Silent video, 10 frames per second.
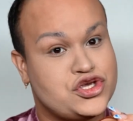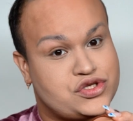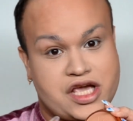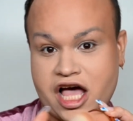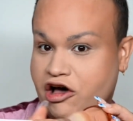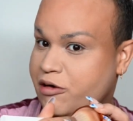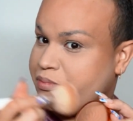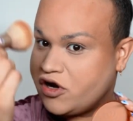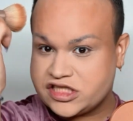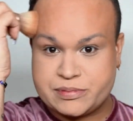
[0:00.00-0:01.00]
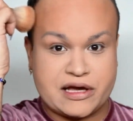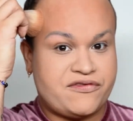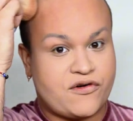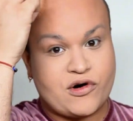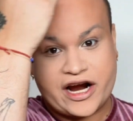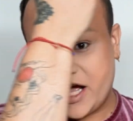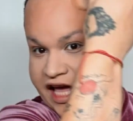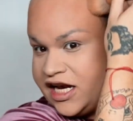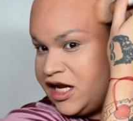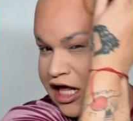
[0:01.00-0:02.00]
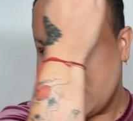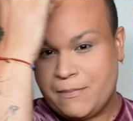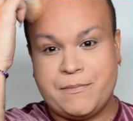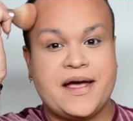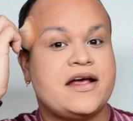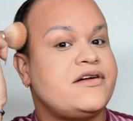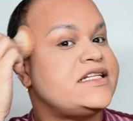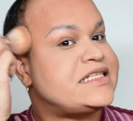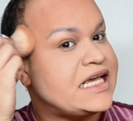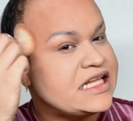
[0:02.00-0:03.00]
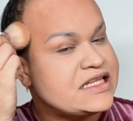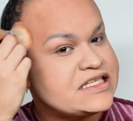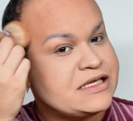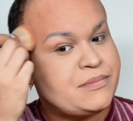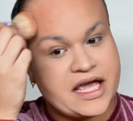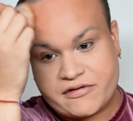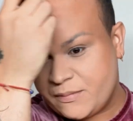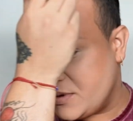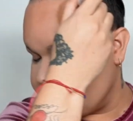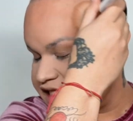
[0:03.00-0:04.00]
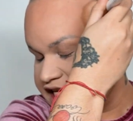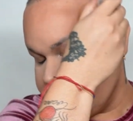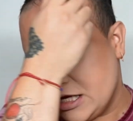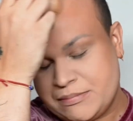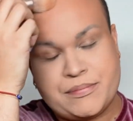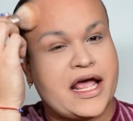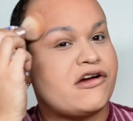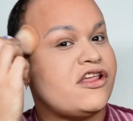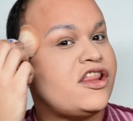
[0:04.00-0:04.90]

see how I bronze my forehead? Very dainty, very petite, very